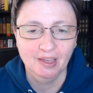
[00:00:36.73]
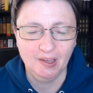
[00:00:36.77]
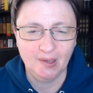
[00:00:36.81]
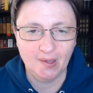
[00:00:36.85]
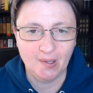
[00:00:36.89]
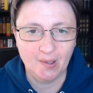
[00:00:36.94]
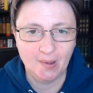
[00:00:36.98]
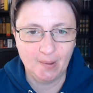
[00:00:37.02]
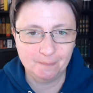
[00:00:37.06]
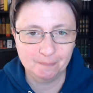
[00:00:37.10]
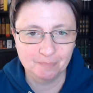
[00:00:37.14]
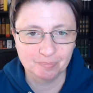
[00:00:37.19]

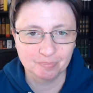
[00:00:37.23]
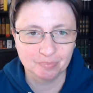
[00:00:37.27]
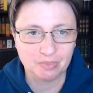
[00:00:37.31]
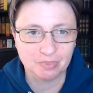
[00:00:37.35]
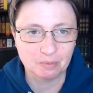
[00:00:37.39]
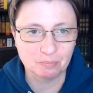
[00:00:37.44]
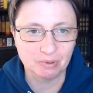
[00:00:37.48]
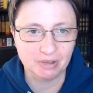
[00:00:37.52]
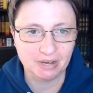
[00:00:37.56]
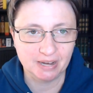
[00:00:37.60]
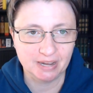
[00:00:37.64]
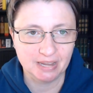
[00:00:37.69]
Um,
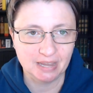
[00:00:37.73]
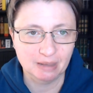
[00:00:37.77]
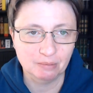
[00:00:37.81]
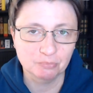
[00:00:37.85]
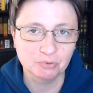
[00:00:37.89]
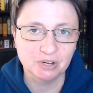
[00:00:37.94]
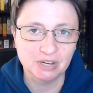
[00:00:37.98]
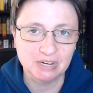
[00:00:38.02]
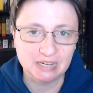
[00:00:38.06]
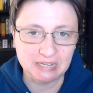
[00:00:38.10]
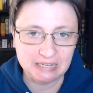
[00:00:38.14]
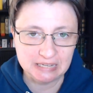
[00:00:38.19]
but I am
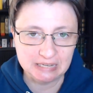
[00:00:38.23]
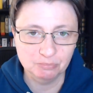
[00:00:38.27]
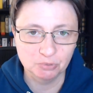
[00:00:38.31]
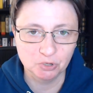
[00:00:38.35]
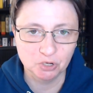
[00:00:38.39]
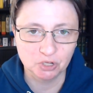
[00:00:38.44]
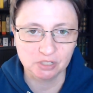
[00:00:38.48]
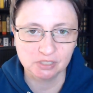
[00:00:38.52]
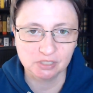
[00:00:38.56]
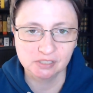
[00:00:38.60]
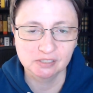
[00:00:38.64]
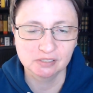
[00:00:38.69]
reading
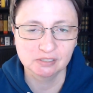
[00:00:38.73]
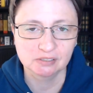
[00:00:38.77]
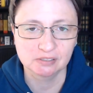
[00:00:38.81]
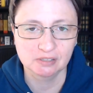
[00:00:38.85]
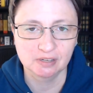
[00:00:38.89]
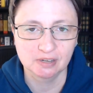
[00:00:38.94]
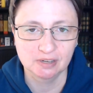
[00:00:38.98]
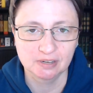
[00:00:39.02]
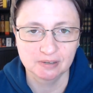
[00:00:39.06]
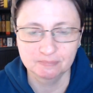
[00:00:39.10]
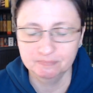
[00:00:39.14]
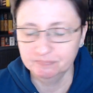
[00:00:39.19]
ebooks,
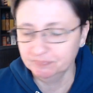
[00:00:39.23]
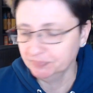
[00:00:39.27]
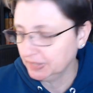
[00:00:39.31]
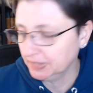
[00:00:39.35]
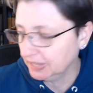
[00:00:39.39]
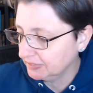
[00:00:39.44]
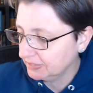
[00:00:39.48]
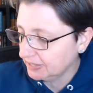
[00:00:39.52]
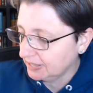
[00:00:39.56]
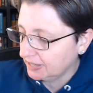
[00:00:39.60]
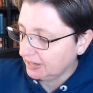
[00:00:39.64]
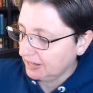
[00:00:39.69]
um,
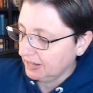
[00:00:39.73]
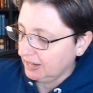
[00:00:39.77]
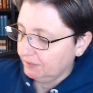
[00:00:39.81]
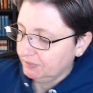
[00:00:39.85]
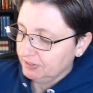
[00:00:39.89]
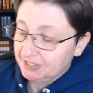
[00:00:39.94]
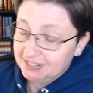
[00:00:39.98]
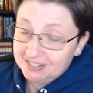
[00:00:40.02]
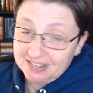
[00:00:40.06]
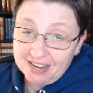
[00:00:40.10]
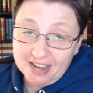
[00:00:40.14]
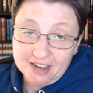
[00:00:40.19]
and then I have a
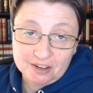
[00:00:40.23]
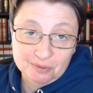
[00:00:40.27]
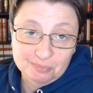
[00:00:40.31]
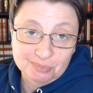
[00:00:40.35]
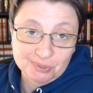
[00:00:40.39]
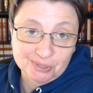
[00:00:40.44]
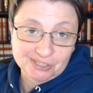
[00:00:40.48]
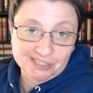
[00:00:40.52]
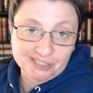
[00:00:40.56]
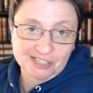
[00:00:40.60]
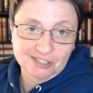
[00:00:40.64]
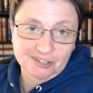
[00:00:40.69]
stack of
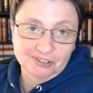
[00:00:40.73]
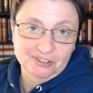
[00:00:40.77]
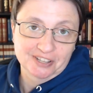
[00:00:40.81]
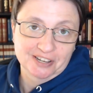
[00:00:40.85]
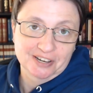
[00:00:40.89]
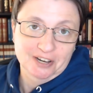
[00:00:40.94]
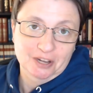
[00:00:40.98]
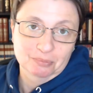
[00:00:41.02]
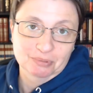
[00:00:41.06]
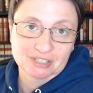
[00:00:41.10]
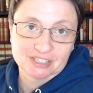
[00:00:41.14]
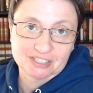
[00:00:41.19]
books here that
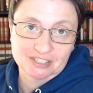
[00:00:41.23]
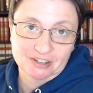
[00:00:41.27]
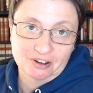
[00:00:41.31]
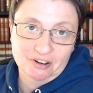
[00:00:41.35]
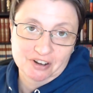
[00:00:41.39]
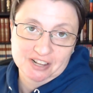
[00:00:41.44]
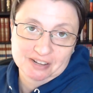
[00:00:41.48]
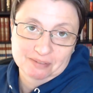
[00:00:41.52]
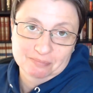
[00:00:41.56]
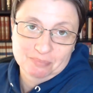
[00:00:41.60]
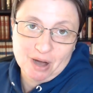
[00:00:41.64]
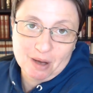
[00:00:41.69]
I'll be
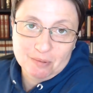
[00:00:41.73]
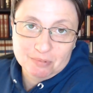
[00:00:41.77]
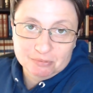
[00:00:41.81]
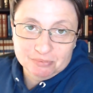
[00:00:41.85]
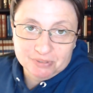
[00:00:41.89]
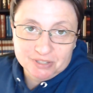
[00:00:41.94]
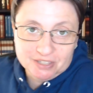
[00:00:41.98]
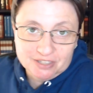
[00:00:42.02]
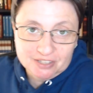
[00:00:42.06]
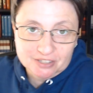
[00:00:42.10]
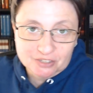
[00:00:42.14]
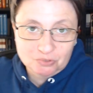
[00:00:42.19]
starting
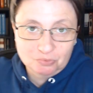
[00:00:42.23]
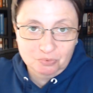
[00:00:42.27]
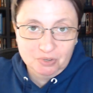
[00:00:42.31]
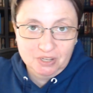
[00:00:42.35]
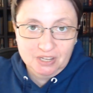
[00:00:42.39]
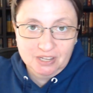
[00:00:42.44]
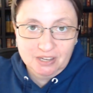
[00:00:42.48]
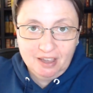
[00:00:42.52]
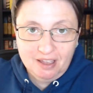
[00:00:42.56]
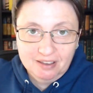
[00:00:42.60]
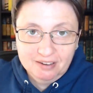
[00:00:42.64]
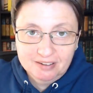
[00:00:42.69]
probably this
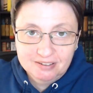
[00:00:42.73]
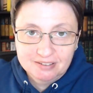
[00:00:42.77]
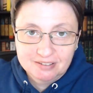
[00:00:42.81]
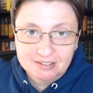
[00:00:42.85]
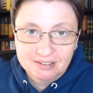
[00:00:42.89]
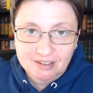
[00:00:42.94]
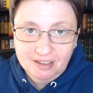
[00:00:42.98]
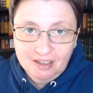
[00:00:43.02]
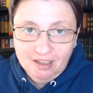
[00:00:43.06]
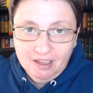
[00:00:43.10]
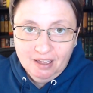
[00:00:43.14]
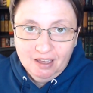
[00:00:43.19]
weekend.
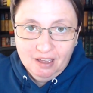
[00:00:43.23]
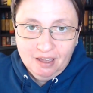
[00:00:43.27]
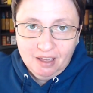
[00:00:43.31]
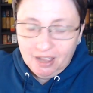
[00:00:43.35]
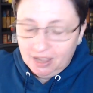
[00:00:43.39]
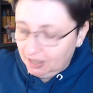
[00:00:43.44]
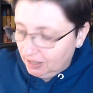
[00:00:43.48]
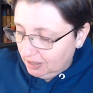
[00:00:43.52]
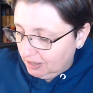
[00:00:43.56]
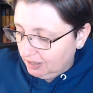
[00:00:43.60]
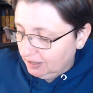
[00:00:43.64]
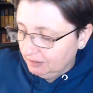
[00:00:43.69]

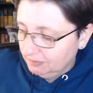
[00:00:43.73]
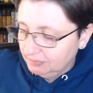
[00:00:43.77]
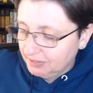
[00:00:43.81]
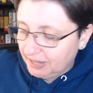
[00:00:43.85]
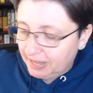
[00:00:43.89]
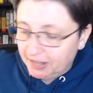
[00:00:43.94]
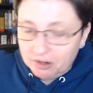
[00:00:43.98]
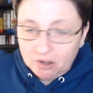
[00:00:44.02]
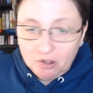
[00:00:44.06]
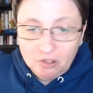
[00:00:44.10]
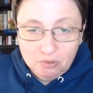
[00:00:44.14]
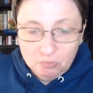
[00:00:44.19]
Uh,
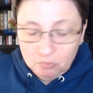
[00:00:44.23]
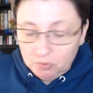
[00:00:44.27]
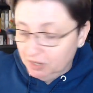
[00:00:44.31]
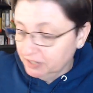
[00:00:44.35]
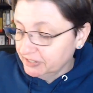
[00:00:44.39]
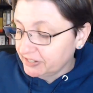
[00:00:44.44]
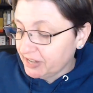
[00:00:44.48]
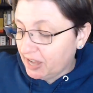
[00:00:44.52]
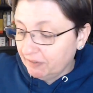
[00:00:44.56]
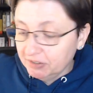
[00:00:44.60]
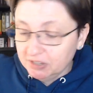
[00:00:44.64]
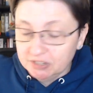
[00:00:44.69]
not all at once,
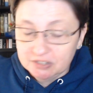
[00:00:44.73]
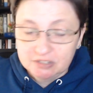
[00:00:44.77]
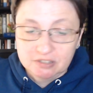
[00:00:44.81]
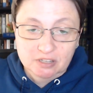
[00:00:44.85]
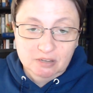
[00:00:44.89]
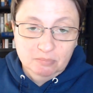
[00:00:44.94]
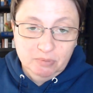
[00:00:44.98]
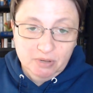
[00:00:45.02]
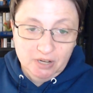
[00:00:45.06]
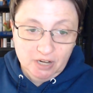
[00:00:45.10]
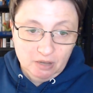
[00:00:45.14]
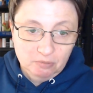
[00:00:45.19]
obviously,
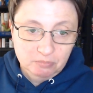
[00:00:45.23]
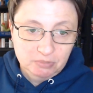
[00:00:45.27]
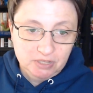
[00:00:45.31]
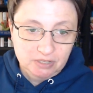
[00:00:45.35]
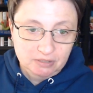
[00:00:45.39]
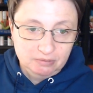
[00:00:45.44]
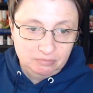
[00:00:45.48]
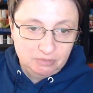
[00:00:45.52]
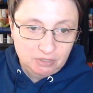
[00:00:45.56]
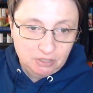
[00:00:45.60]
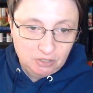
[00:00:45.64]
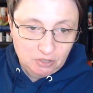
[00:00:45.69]
but I'll be,
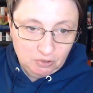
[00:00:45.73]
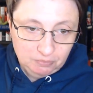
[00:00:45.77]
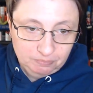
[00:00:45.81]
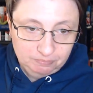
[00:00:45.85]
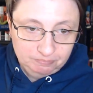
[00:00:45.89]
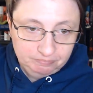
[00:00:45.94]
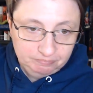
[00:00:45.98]
you know,